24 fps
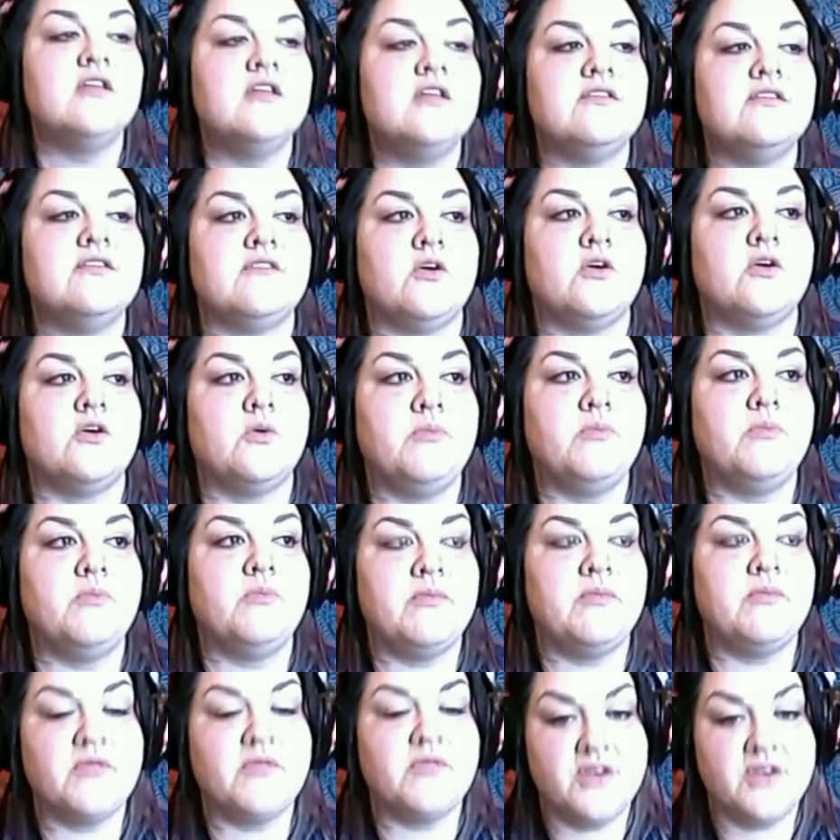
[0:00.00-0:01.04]
So
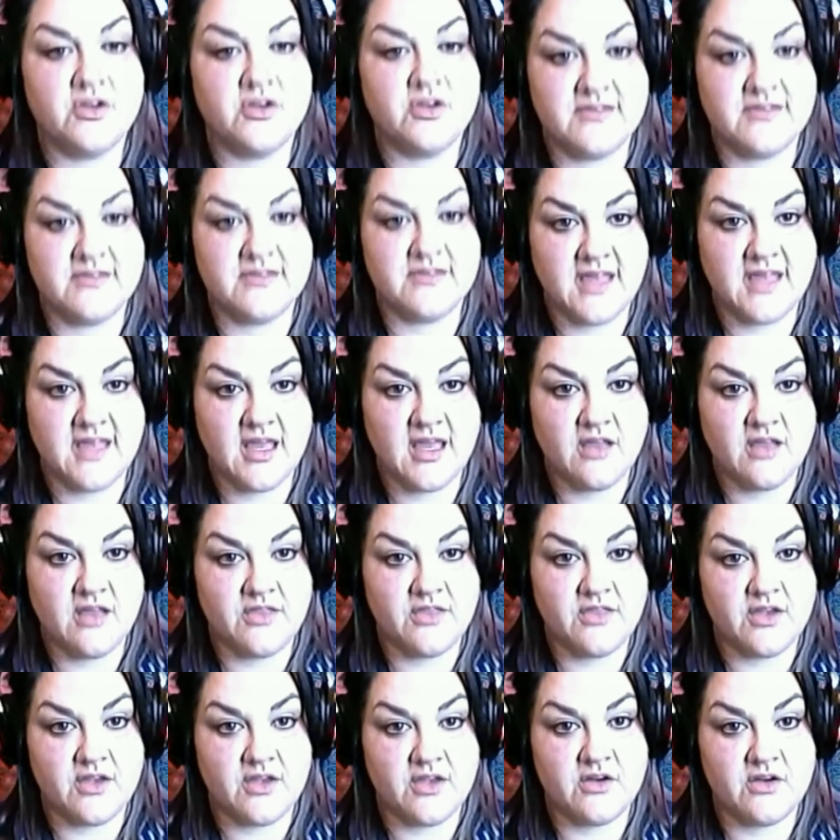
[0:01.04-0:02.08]
people that are saying
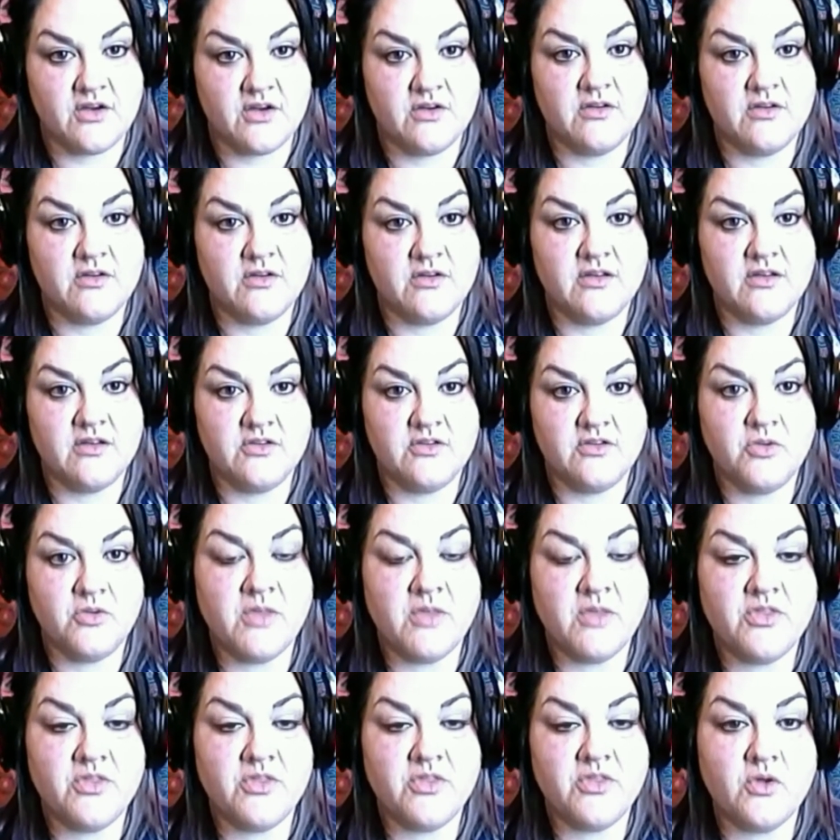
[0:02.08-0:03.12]
their
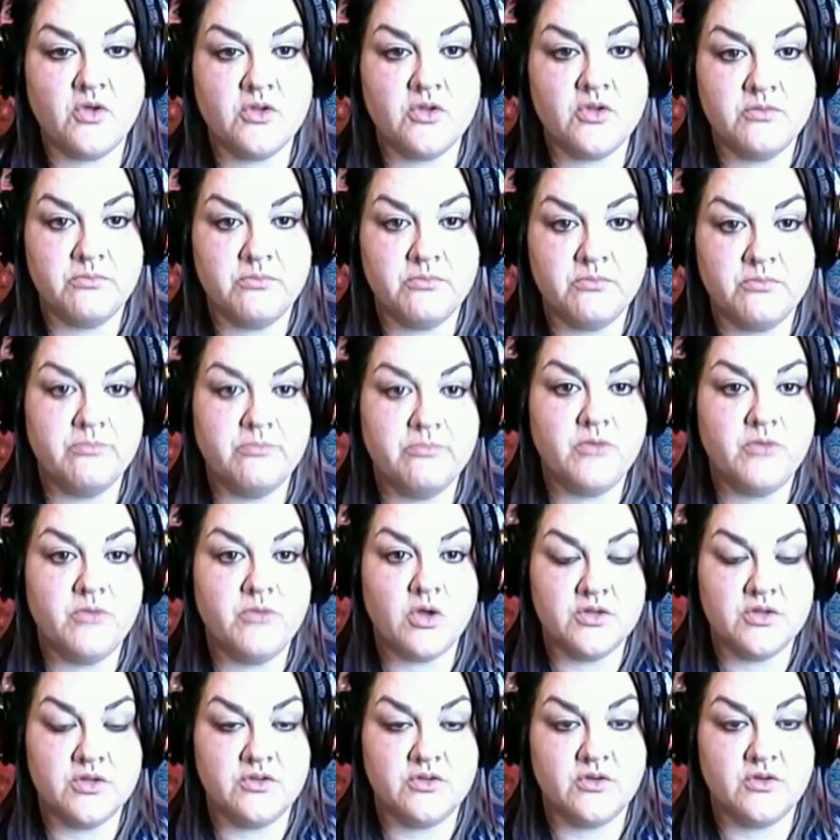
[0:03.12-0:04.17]
two-month-old
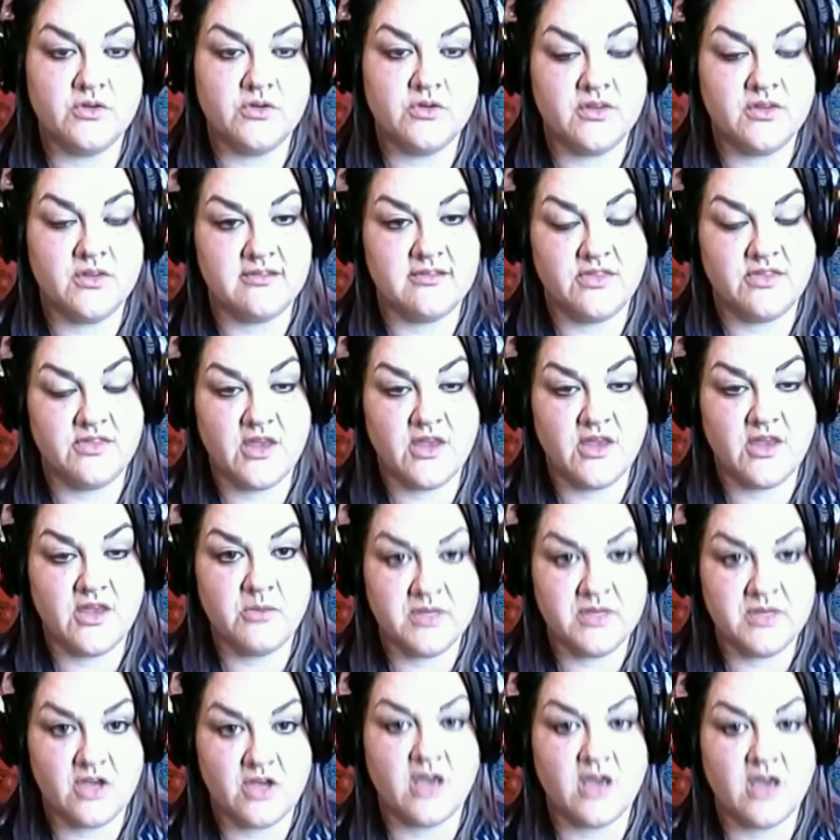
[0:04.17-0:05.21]
golden doodle is a
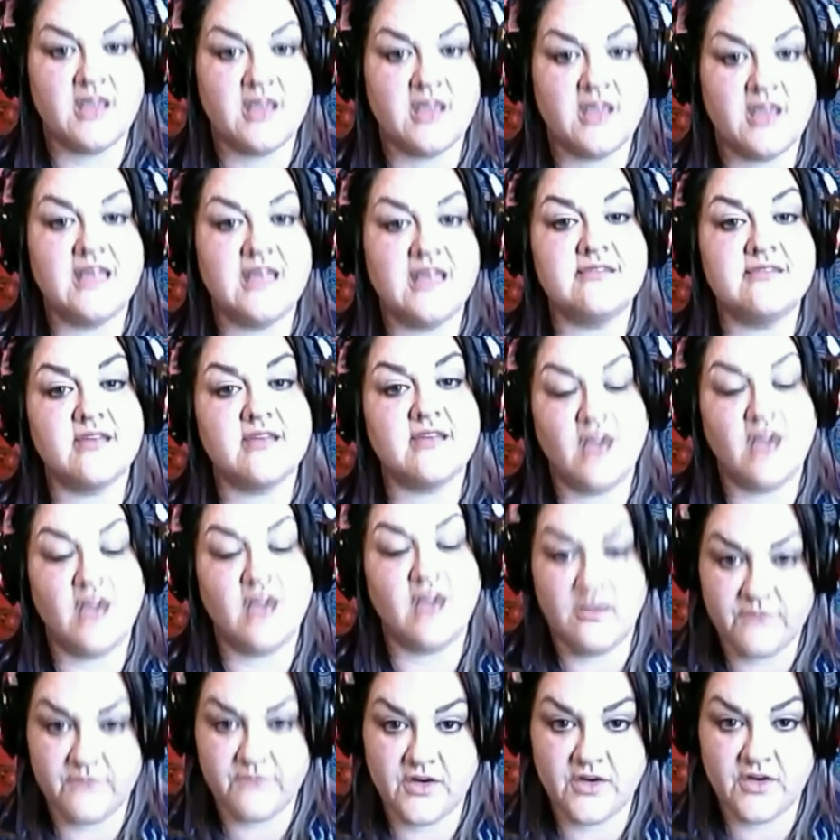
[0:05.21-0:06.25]
therapy dog, it's a
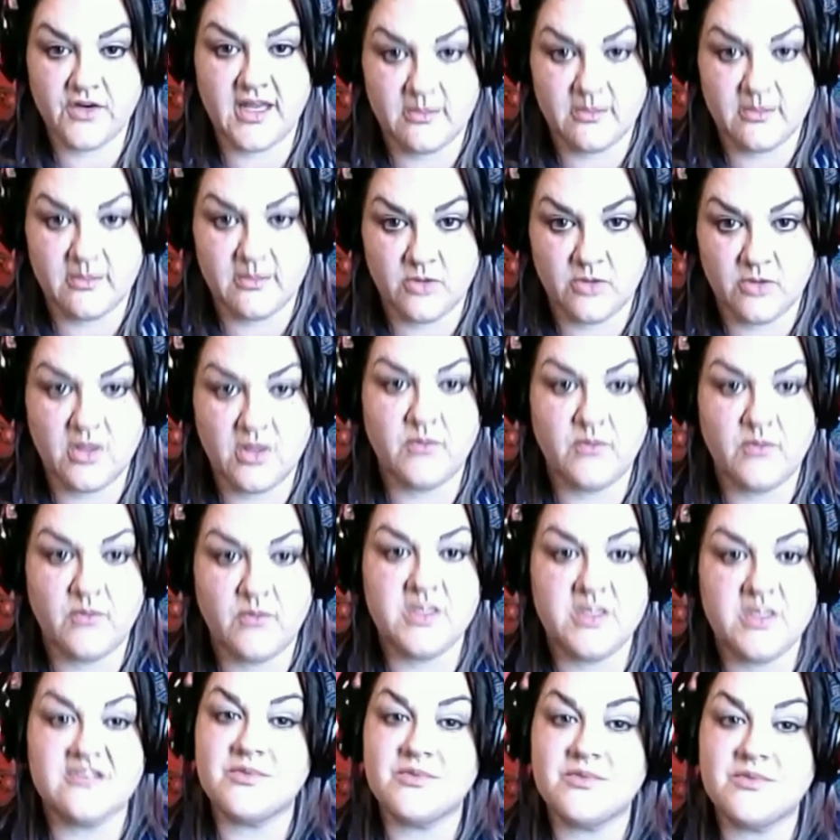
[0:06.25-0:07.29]
comfort animal. And we
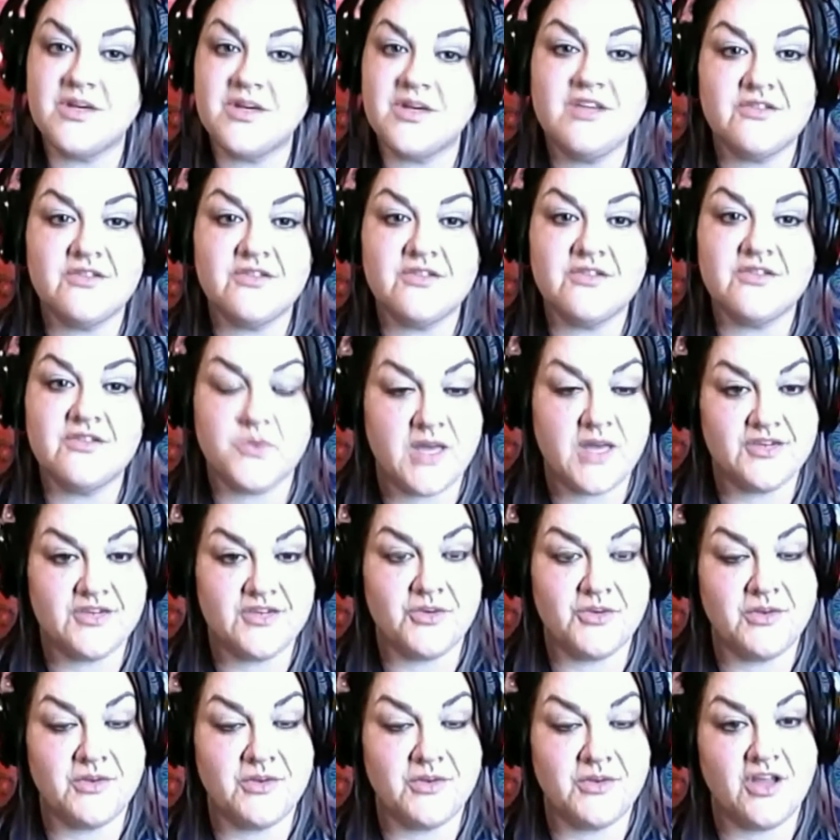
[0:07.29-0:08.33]
just want to use the right
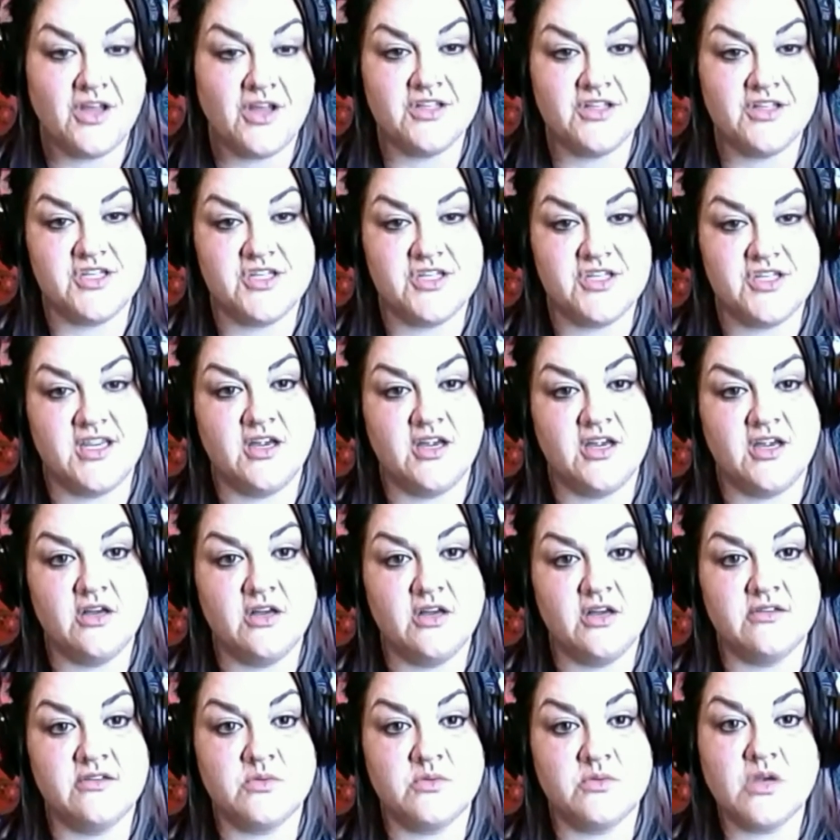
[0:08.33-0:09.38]
terminology here,
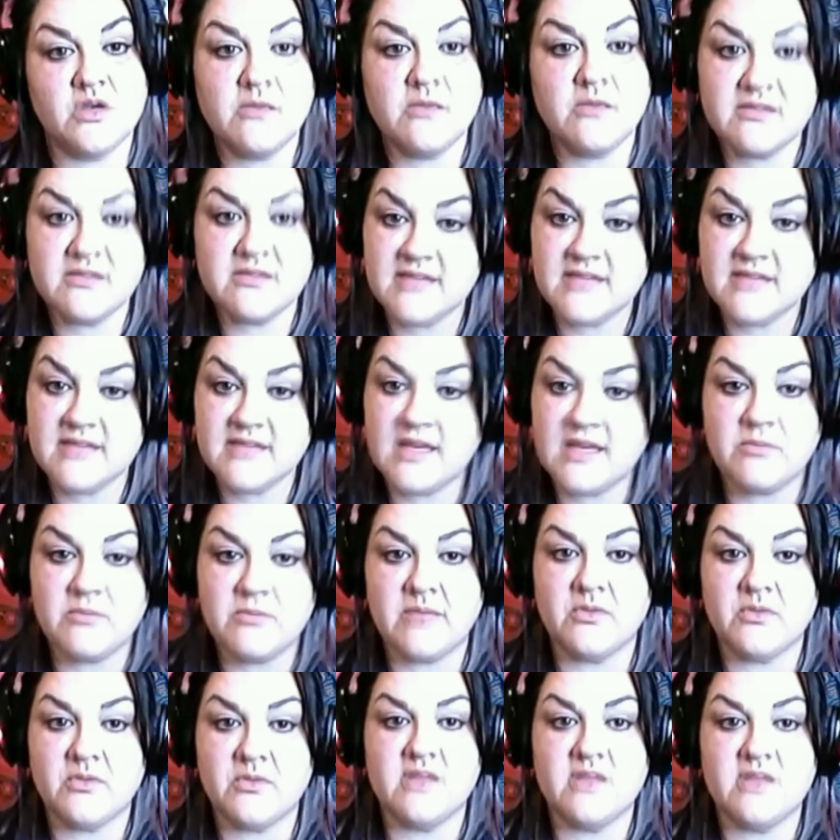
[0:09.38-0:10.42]
so we're not misleading
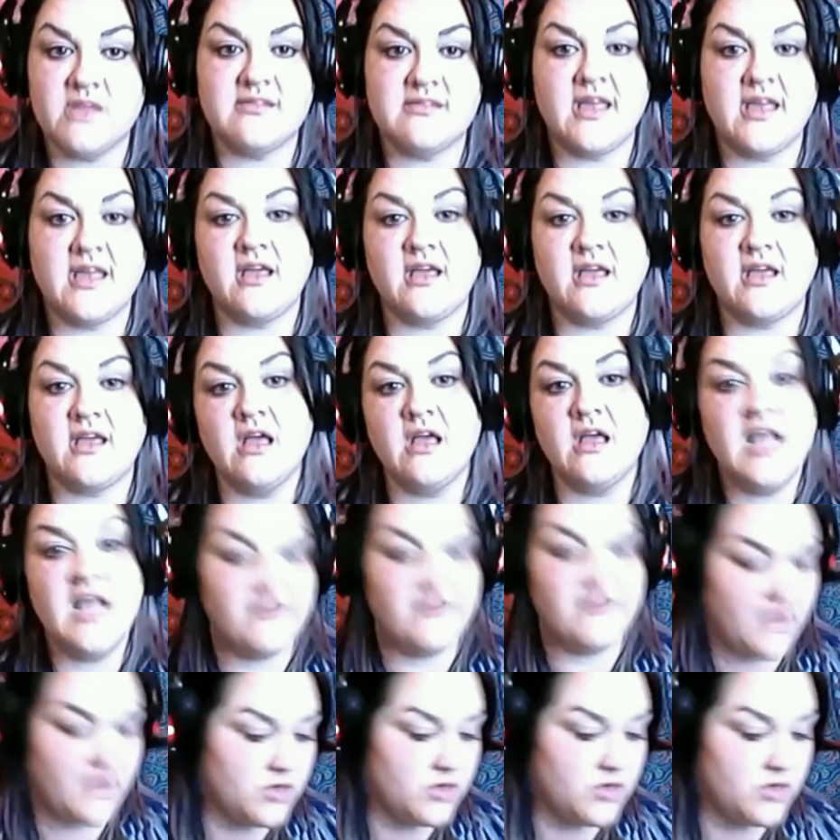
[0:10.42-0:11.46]
people. It's like
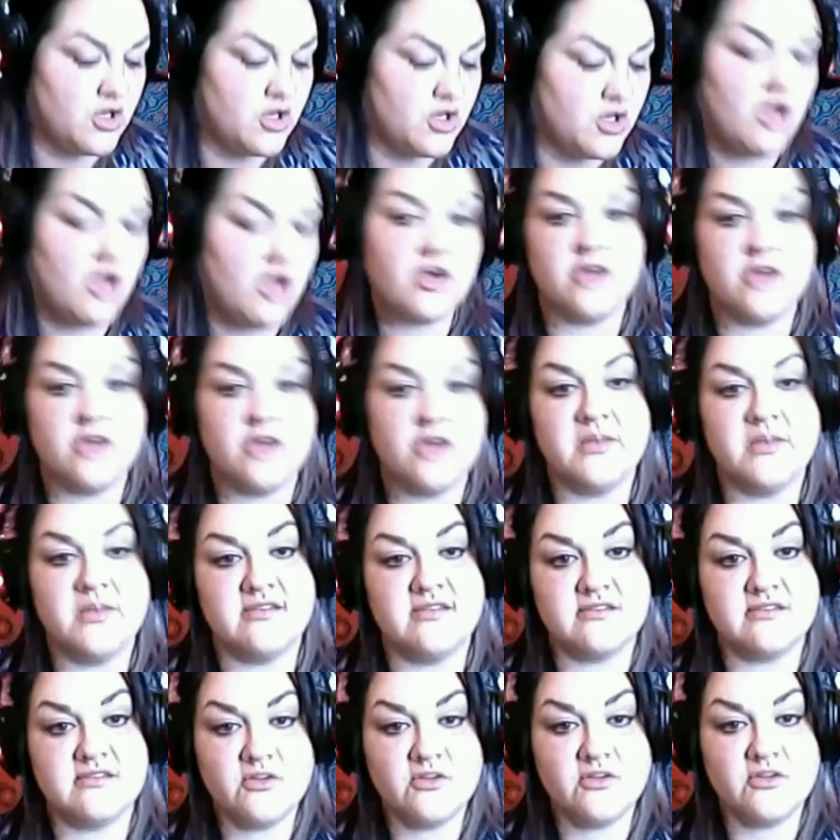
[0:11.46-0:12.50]
if I were to call Kermit a
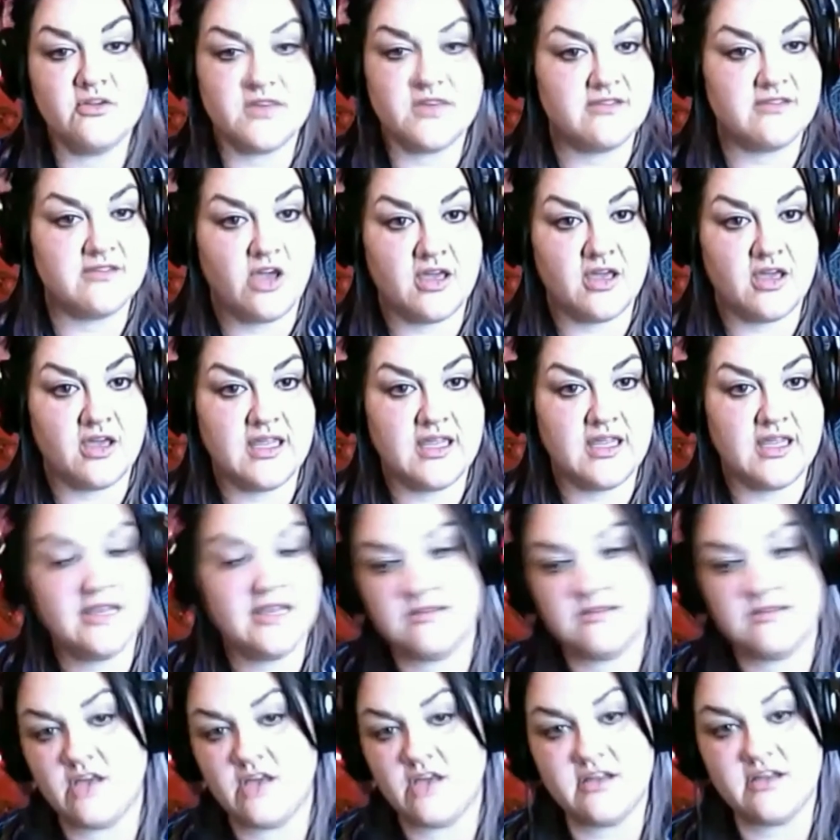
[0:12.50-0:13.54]
service dog,
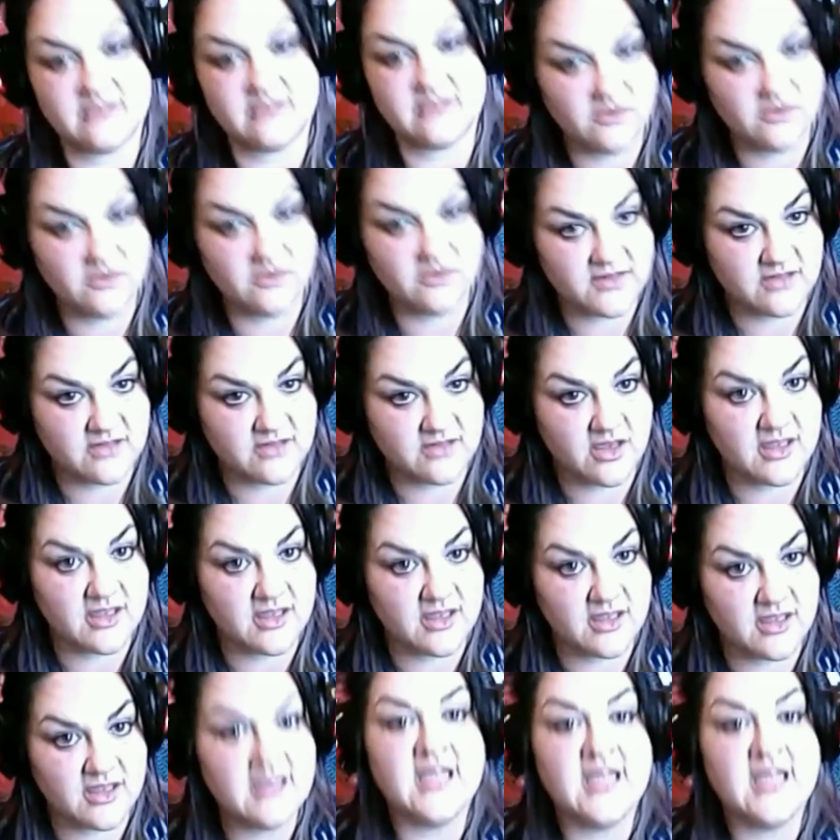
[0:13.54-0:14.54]
he's not a service dog.